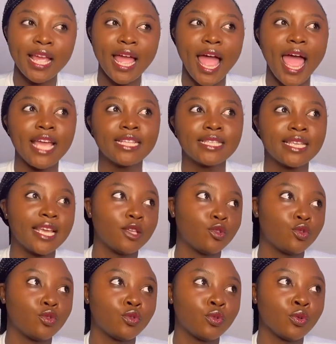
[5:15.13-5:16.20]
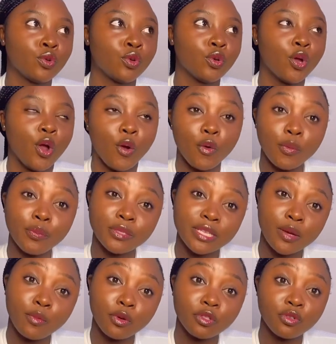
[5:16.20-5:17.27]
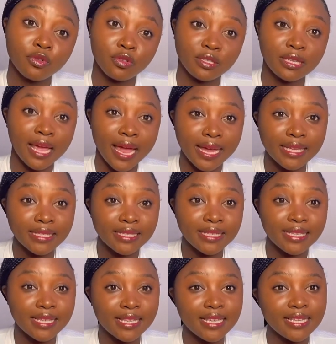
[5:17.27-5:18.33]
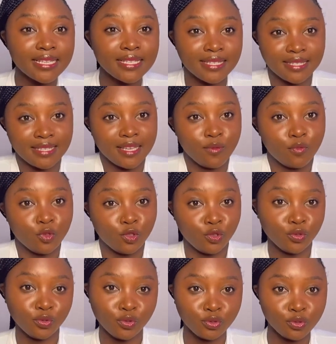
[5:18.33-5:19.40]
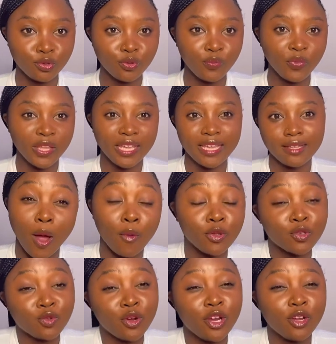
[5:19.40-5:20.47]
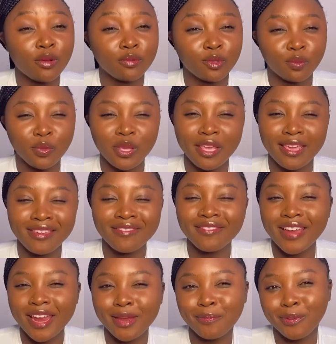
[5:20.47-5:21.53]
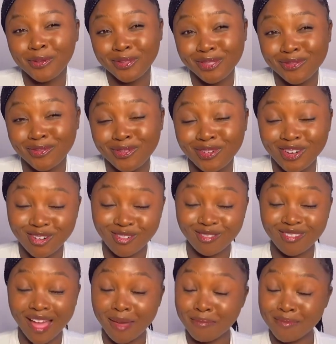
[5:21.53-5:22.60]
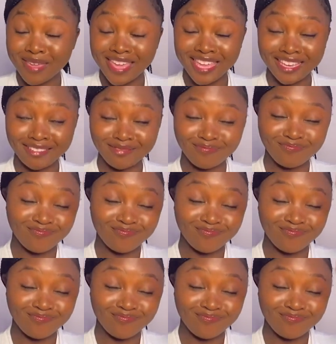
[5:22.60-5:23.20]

I tend to represent what society say we should do. And I was growing up to be a very beautiful girl. I mean,